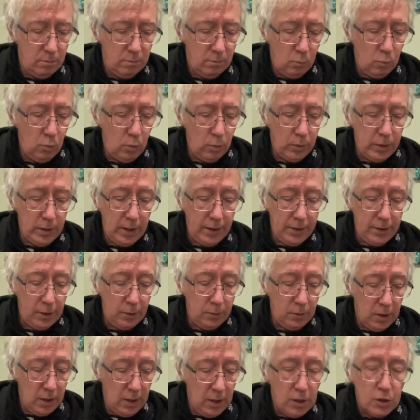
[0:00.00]
What would I
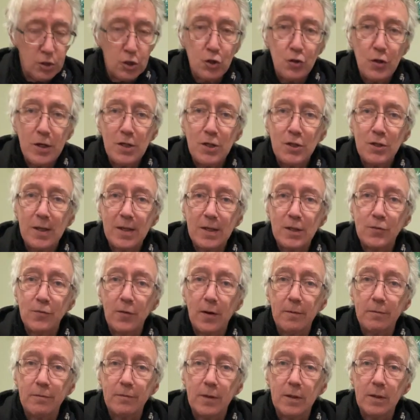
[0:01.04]
know? String 6
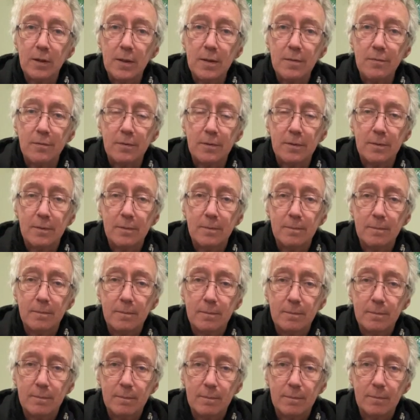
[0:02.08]
fret 5
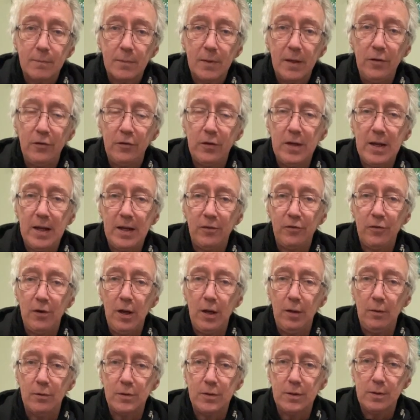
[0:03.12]
is the next
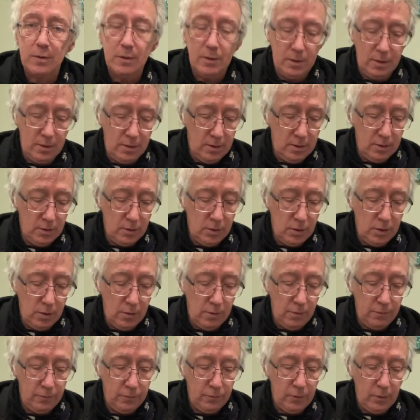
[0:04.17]
note.
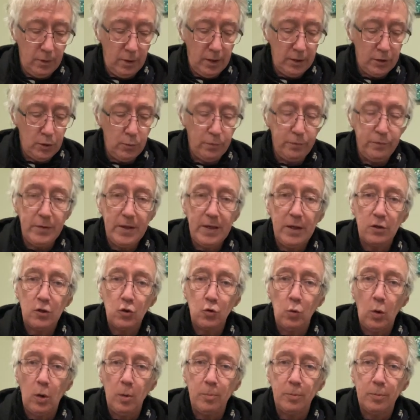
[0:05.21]
I do a finger
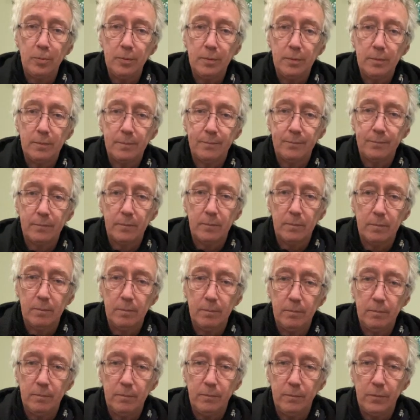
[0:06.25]
swap.
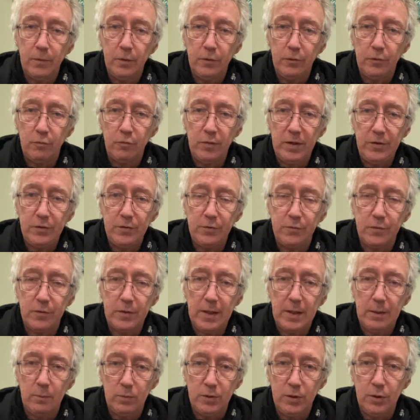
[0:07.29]
There's a reason for
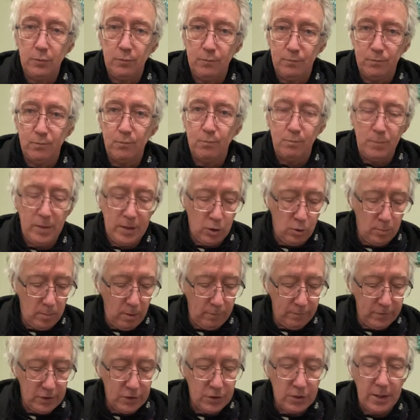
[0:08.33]
that, which will become
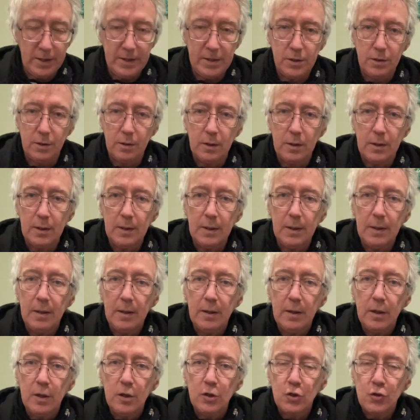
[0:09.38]
obvious later.
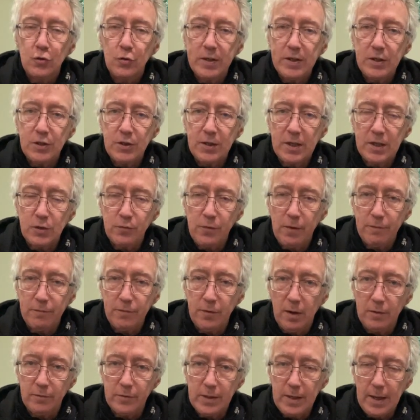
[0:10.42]
String 6 fret
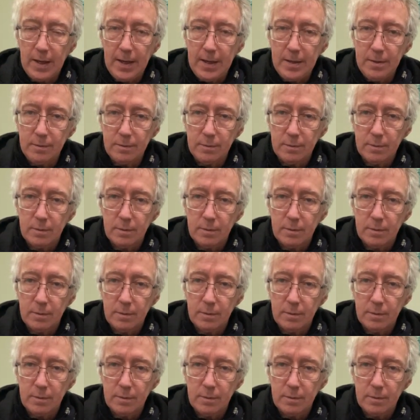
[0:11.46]
5 again,